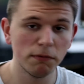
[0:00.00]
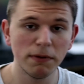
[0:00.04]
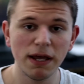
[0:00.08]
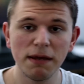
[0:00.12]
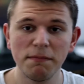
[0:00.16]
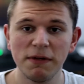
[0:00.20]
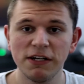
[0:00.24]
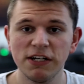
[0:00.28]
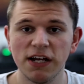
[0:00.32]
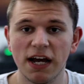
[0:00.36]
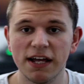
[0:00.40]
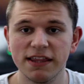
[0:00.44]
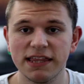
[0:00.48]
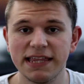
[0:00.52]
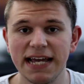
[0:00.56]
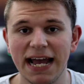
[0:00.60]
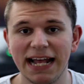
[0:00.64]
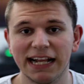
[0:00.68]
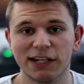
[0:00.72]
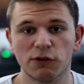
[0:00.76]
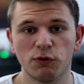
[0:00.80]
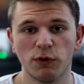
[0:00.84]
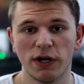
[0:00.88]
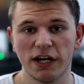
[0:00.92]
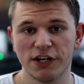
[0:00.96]
maybe not
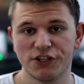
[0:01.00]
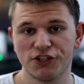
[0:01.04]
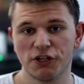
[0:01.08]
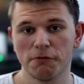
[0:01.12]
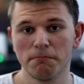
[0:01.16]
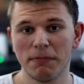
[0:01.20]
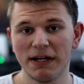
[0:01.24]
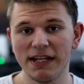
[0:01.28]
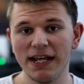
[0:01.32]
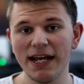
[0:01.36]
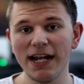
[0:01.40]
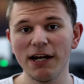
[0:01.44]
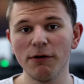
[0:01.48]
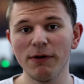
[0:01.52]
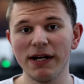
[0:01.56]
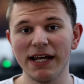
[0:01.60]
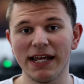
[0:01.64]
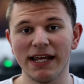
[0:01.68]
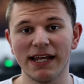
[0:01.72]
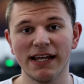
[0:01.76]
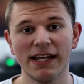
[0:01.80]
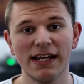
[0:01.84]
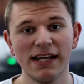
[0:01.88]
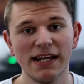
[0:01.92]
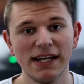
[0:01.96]
that question, but anyway,
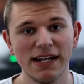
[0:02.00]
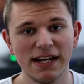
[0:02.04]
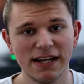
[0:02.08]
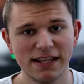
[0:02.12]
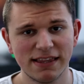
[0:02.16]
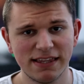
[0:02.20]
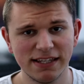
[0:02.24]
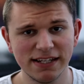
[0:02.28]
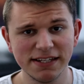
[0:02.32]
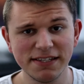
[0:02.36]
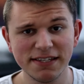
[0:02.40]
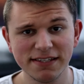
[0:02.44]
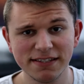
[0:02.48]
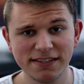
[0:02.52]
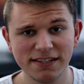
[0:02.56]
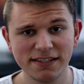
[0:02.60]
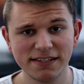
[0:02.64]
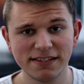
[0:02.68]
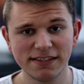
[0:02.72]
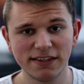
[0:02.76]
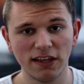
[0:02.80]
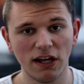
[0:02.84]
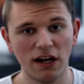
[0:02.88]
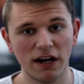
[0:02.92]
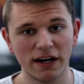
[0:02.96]
this is the
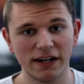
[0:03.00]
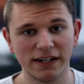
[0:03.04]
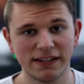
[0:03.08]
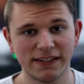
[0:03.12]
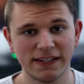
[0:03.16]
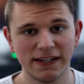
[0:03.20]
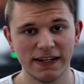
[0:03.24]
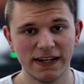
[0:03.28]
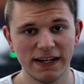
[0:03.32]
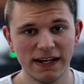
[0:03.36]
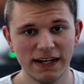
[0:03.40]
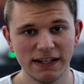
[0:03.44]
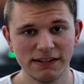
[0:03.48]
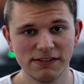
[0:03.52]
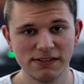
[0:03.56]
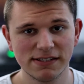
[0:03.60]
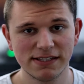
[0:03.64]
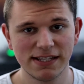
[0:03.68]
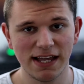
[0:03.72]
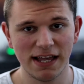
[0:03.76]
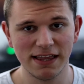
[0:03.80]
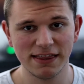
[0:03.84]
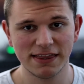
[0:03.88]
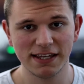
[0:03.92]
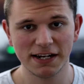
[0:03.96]
start to
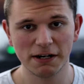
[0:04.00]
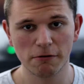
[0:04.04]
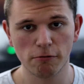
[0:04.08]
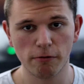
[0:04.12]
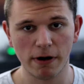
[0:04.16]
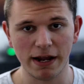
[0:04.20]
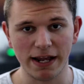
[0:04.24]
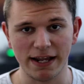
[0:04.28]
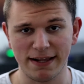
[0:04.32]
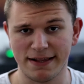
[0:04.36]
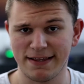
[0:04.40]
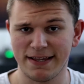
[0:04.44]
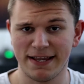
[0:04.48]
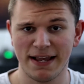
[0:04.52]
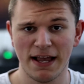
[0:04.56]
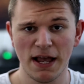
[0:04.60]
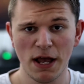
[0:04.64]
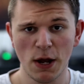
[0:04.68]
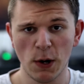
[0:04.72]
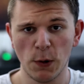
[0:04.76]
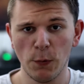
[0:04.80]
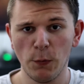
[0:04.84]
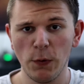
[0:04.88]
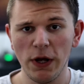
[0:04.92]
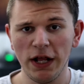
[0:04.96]
something great.
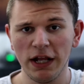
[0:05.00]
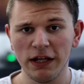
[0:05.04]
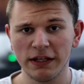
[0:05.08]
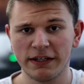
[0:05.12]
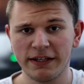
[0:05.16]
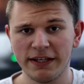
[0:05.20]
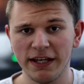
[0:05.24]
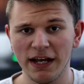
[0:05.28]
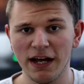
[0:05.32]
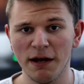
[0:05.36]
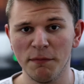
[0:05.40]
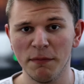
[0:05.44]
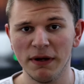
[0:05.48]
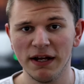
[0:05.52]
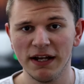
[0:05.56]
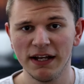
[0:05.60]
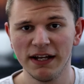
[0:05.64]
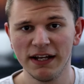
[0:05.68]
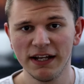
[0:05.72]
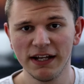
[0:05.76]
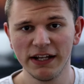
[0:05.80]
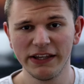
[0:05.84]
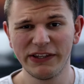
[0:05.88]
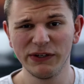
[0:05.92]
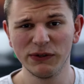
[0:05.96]
Welcome
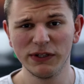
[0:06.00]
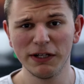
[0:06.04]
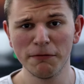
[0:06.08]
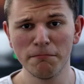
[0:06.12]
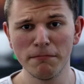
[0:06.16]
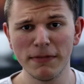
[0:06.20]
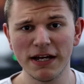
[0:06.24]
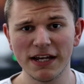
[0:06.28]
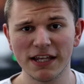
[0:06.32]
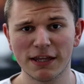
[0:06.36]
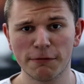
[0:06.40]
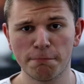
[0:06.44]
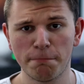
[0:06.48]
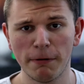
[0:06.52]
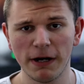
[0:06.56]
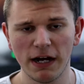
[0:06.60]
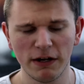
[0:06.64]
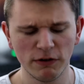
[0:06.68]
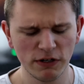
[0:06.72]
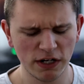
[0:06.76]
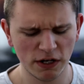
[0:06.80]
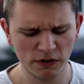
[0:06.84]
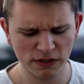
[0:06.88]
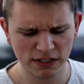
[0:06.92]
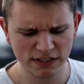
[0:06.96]
to the Myth... Oh
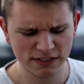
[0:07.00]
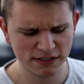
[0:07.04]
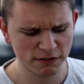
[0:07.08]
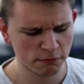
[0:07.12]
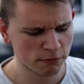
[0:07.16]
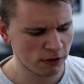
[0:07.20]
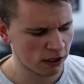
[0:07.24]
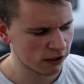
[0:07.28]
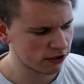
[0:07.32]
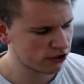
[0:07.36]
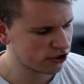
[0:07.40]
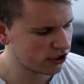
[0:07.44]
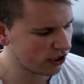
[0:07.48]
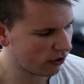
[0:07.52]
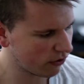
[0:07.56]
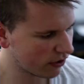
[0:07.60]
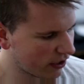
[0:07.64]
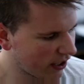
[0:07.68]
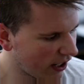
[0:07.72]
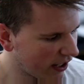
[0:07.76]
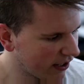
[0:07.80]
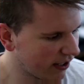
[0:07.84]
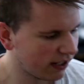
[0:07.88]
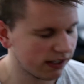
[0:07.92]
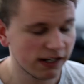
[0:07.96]
no, this is the wrong show.
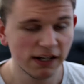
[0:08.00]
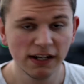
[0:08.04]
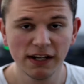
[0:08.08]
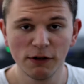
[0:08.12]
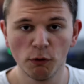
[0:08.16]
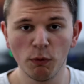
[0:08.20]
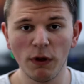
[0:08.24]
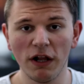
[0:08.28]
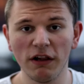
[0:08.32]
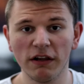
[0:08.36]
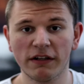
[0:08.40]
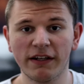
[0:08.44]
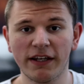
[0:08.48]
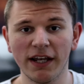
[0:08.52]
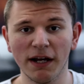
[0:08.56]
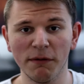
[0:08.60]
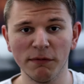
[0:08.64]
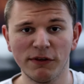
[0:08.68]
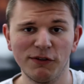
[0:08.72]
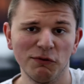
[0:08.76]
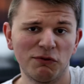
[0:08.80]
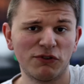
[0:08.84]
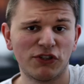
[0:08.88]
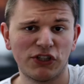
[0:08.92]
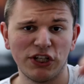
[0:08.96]
God, uh, welcome
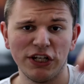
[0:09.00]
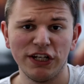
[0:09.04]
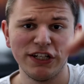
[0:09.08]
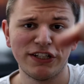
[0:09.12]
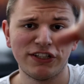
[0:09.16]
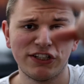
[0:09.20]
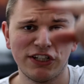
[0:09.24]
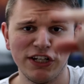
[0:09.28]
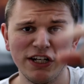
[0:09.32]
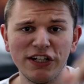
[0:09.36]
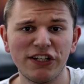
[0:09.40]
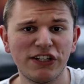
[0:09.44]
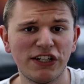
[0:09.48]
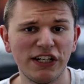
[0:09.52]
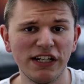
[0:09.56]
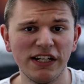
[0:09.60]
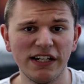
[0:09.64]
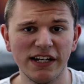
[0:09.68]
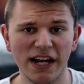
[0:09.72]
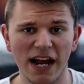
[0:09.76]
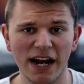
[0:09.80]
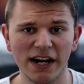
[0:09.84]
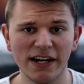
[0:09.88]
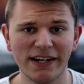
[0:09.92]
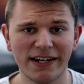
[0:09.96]
to T C
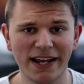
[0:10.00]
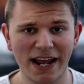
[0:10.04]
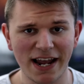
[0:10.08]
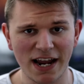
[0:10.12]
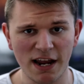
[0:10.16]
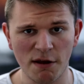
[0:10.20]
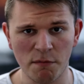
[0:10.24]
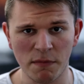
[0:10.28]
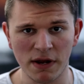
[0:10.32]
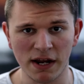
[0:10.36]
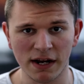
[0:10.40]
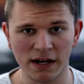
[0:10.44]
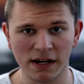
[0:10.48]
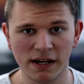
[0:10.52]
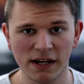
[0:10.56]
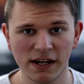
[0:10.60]
T N Gaming.